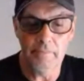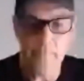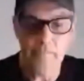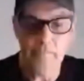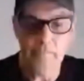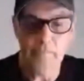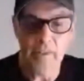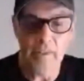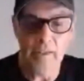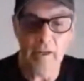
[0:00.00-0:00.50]

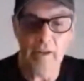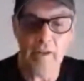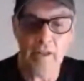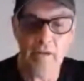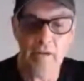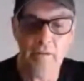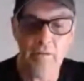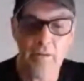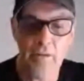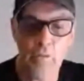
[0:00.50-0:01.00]
I'm giving
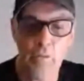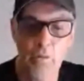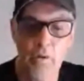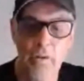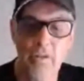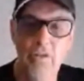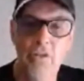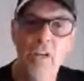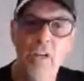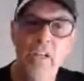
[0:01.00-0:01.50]
you one
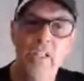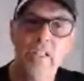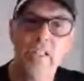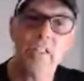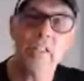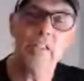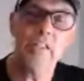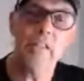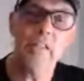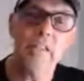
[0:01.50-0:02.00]
chance
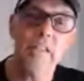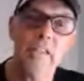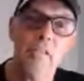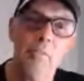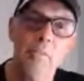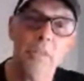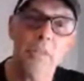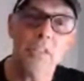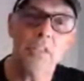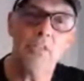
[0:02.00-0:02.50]
tonight,
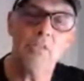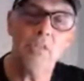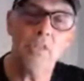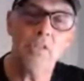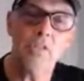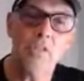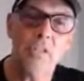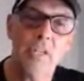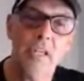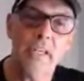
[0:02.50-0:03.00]
Mr. Rusek,
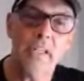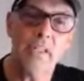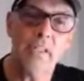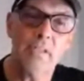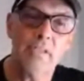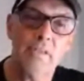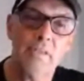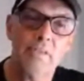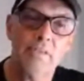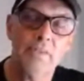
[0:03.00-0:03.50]

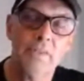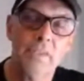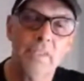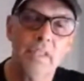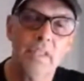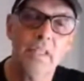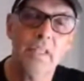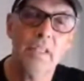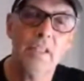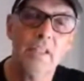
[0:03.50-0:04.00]

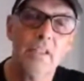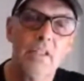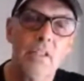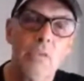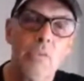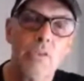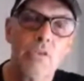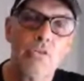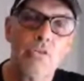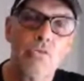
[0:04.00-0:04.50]
to
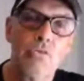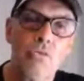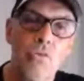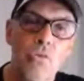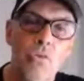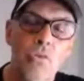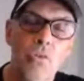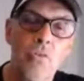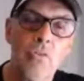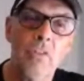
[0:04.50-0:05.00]
withdraw
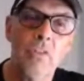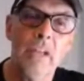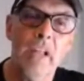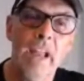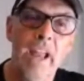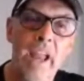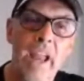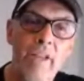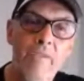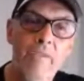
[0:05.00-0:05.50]

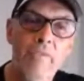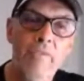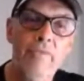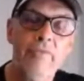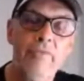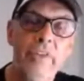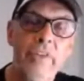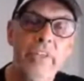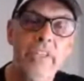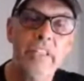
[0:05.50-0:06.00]
every
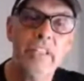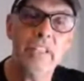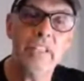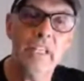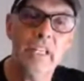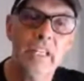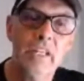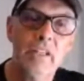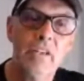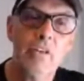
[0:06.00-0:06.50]
single one
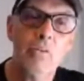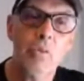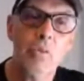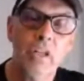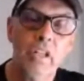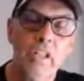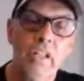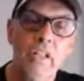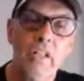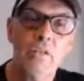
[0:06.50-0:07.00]
of those
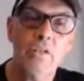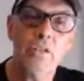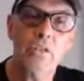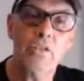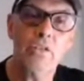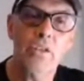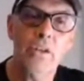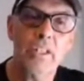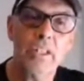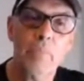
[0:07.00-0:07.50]
strikes by
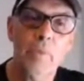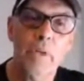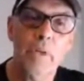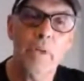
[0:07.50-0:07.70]
tomorrow.